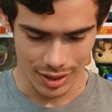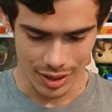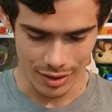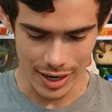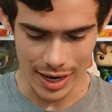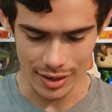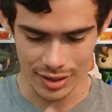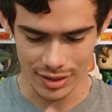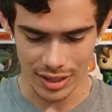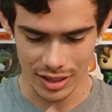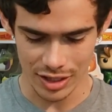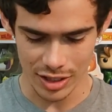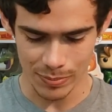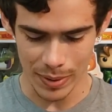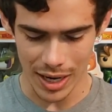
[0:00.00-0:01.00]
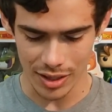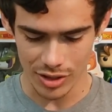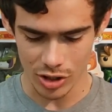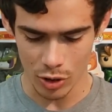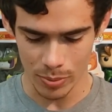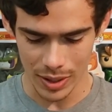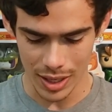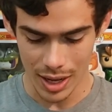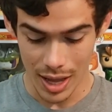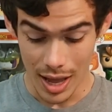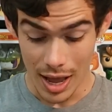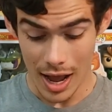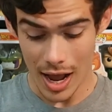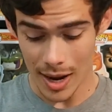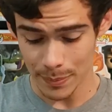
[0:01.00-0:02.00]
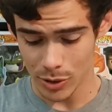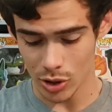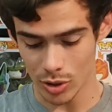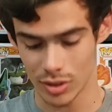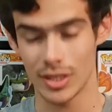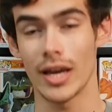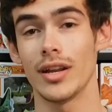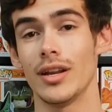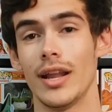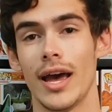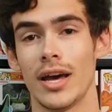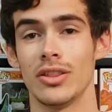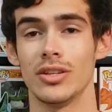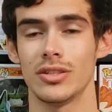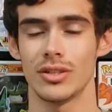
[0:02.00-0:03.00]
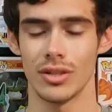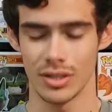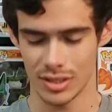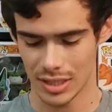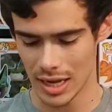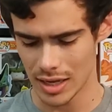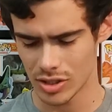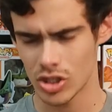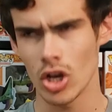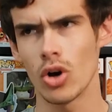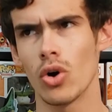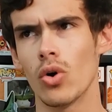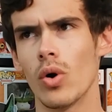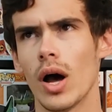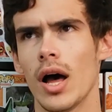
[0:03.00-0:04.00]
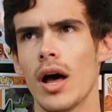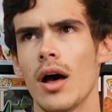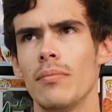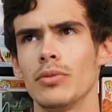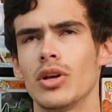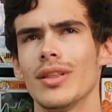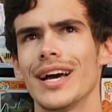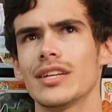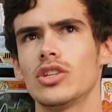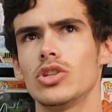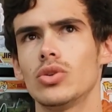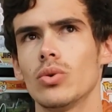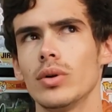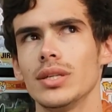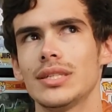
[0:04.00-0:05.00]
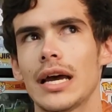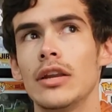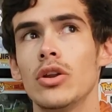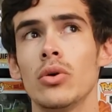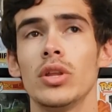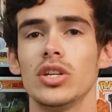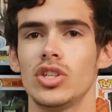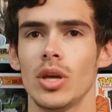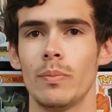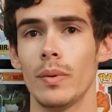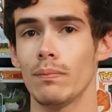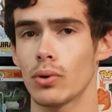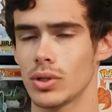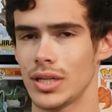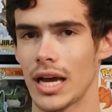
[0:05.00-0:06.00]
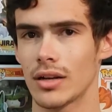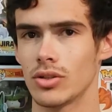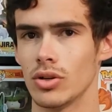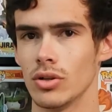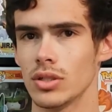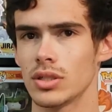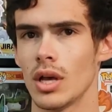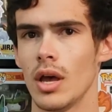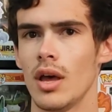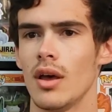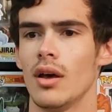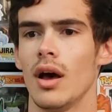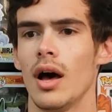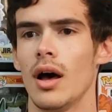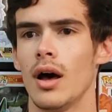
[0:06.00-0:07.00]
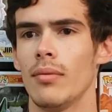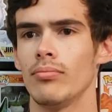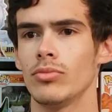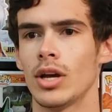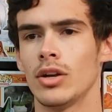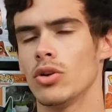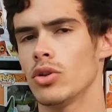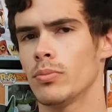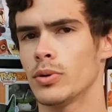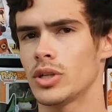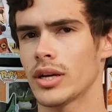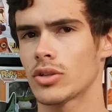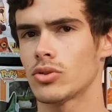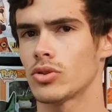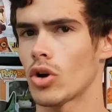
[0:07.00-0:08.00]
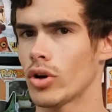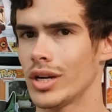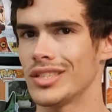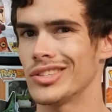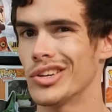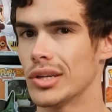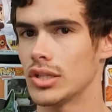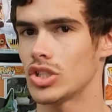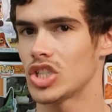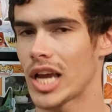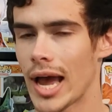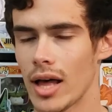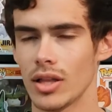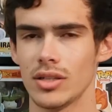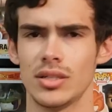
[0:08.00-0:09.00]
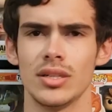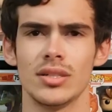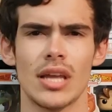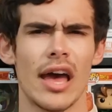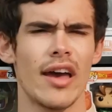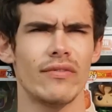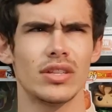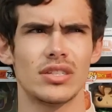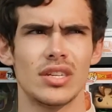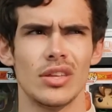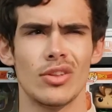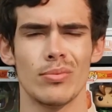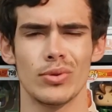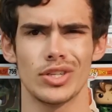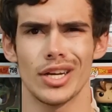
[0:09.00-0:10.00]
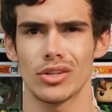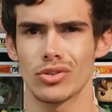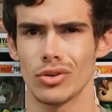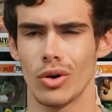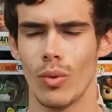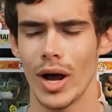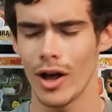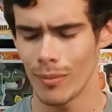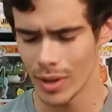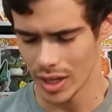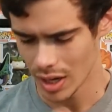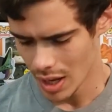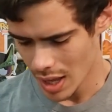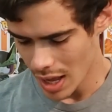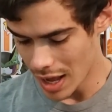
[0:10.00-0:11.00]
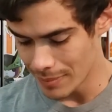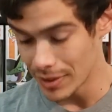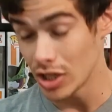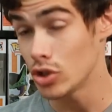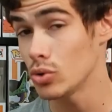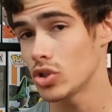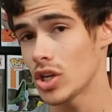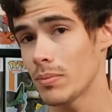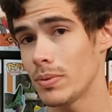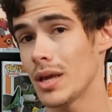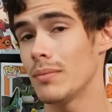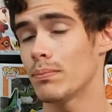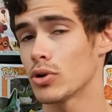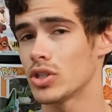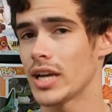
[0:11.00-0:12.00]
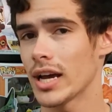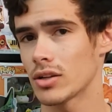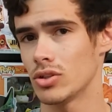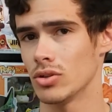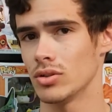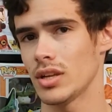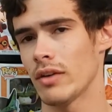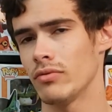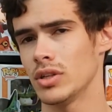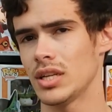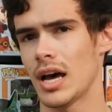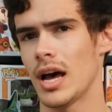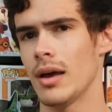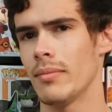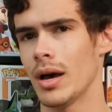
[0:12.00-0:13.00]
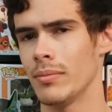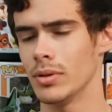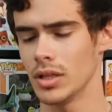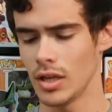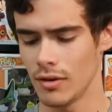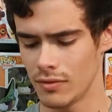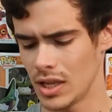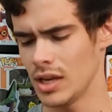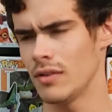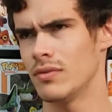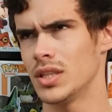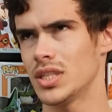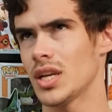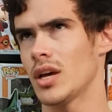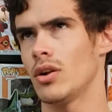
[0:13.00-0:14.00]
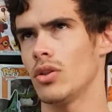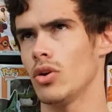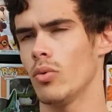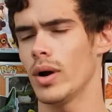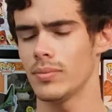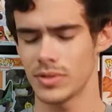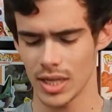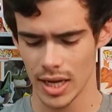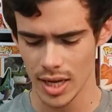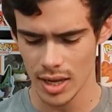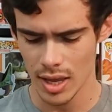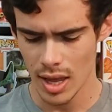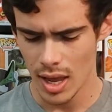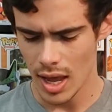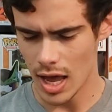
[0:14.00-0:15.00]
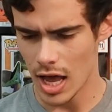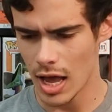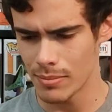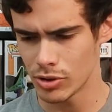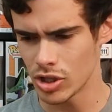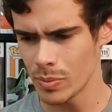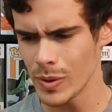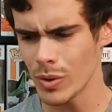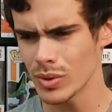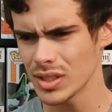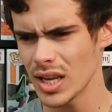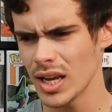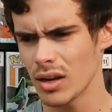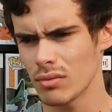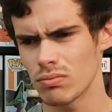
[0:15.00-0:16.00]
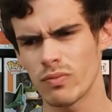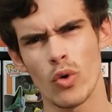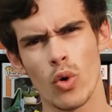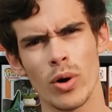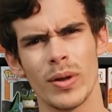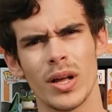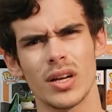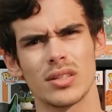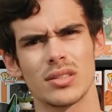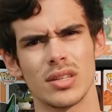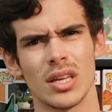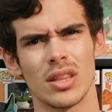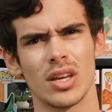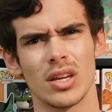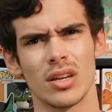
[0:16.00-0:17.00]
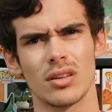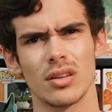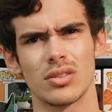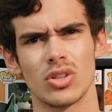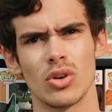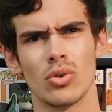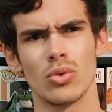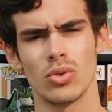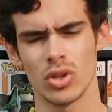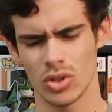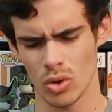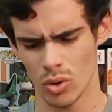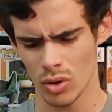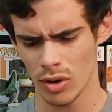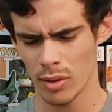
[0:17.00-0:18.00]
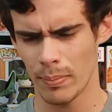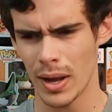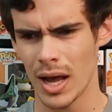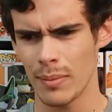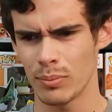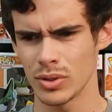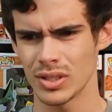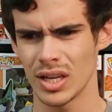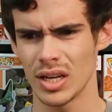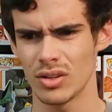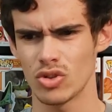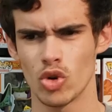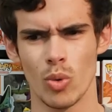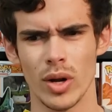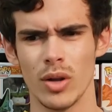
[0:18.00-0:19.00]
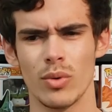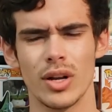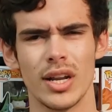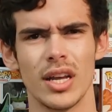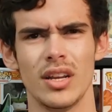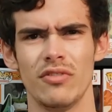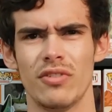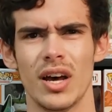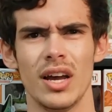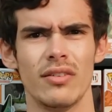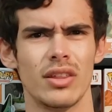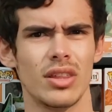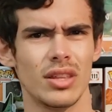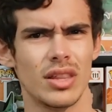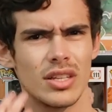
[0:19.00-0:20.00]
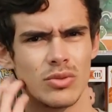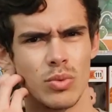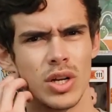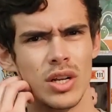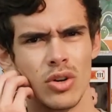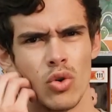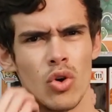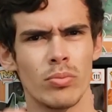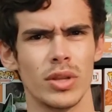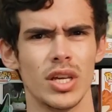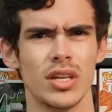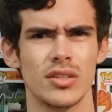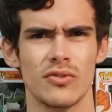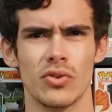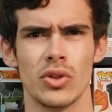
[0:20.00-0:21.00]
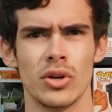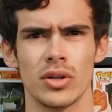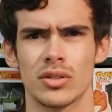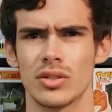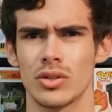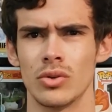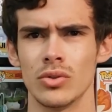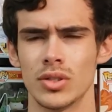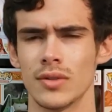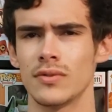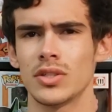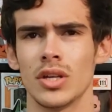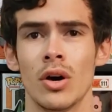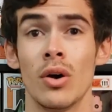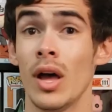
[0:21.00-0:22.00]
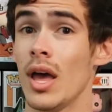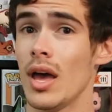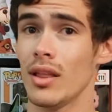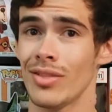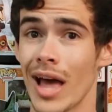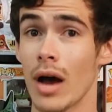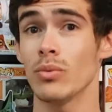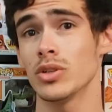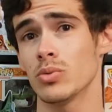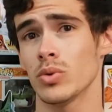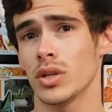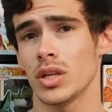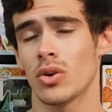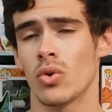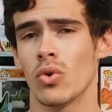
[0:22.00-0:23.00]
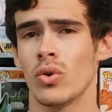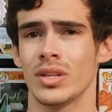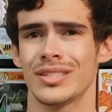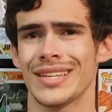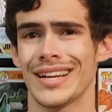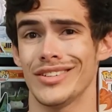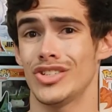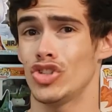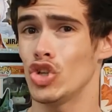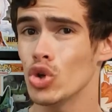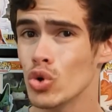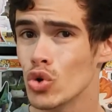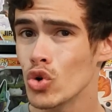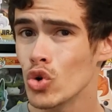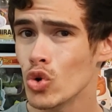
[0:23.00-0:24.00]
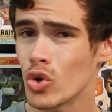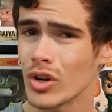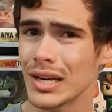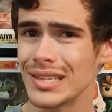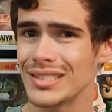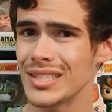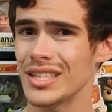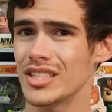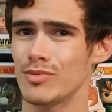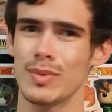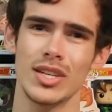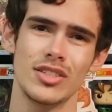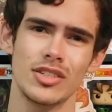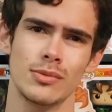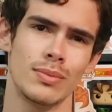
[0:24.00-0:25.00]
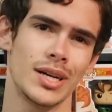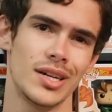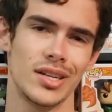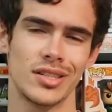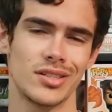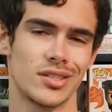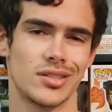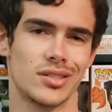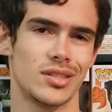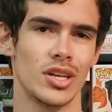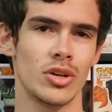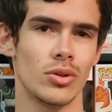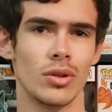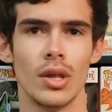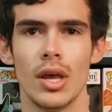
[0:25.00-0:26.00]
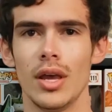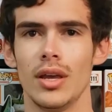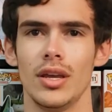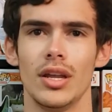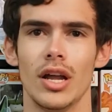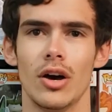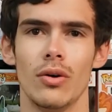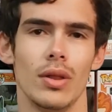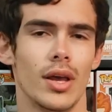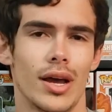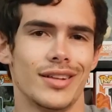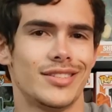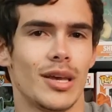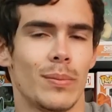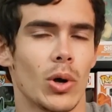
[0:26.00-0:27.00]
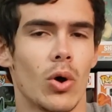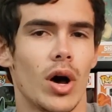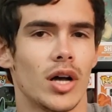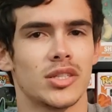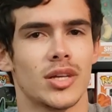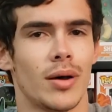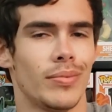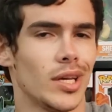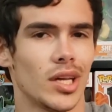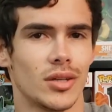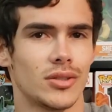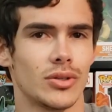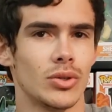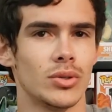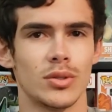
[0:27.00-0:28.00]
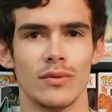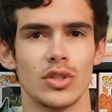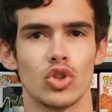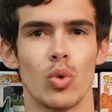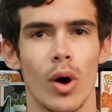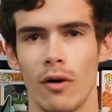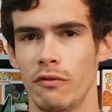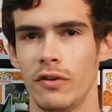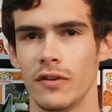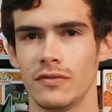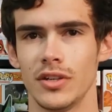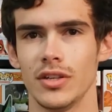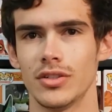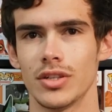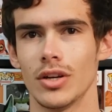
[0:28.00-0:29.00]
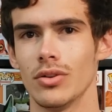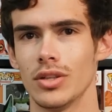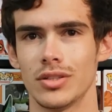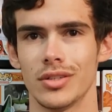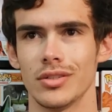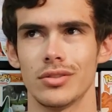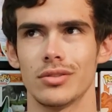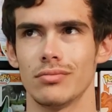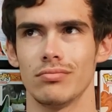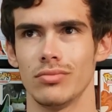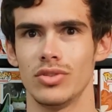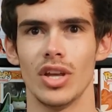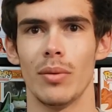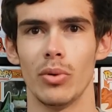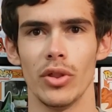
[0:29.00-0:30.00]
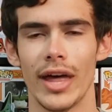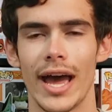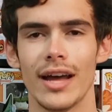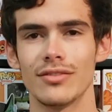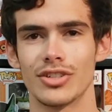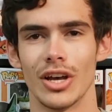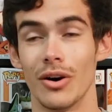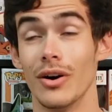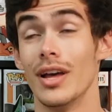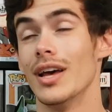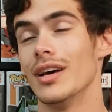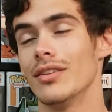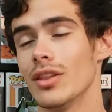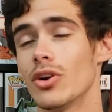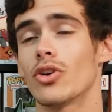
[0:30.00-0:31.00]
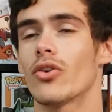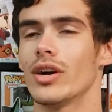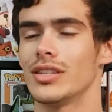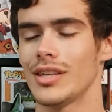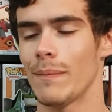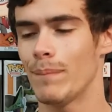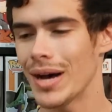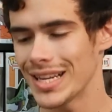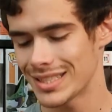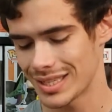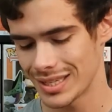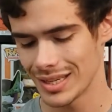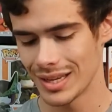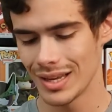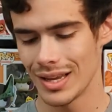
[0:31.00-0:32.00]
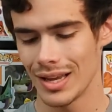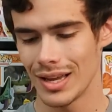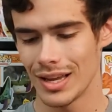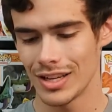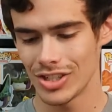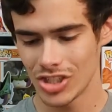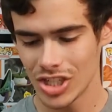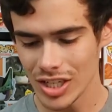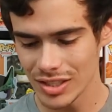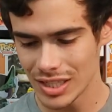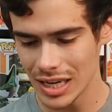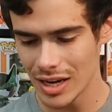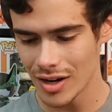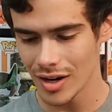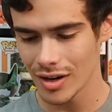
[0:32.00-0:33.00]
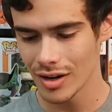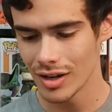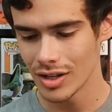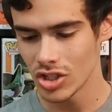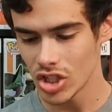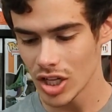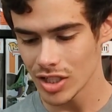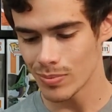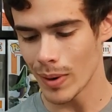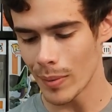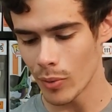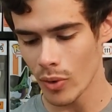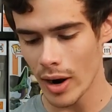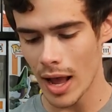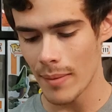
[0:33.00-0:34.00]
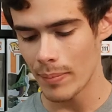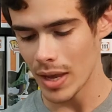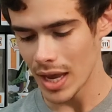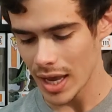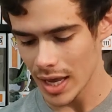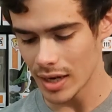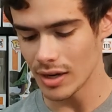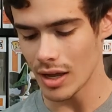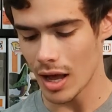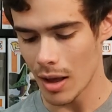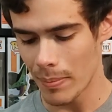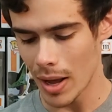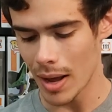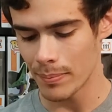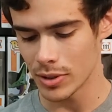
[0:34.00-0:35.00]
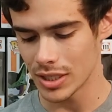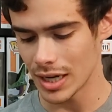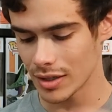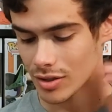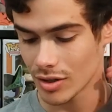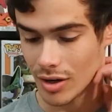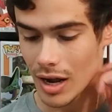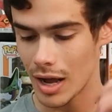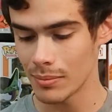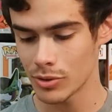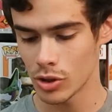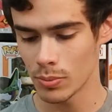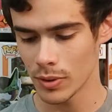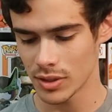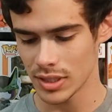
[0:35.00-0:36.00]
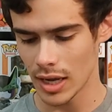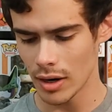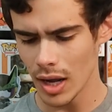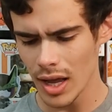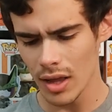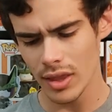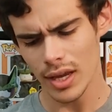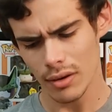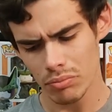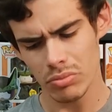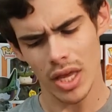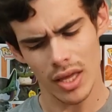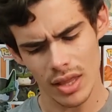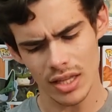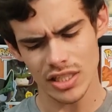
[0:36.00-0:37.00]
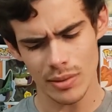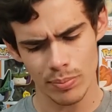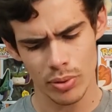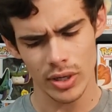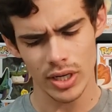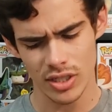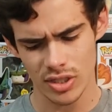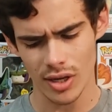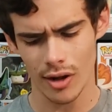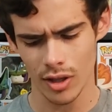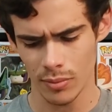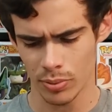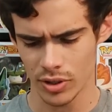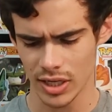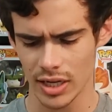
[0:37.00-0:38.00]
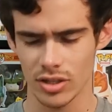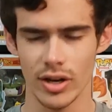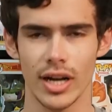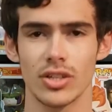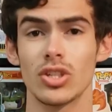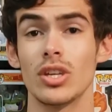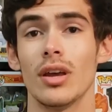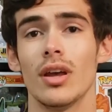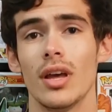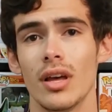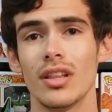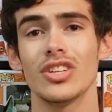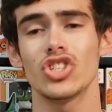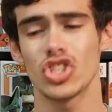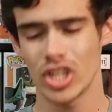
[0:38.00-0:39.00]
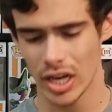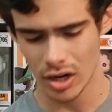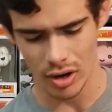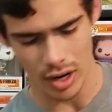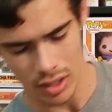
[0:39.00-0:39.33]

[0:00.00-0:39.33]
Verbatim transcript: All right, let's get this box open. I'm so excited to add this to the set. So um, Galactic Toys, I know they ship in protectors. Um, I know their protectors aren't as good as chalices. I haven't seen their protector in a while, but um, they do ship in protectors every time, I believe. They even say it on their website. Um, shipping was like four bucks, I think. So the total of the pop was like twenty-one ninety-five. I think that's what it normally is for their exclusive. So that was really cool. It's not too crazy expensive, but it's still, you know, a typical Hot Topic exclusive is twelve fifty. So this is double that. So a little crazy, but she's here. She has bubble wrap and a pop protector. I'm super excited. Oh, that, that's a pretty solid protector, actually. Let's check her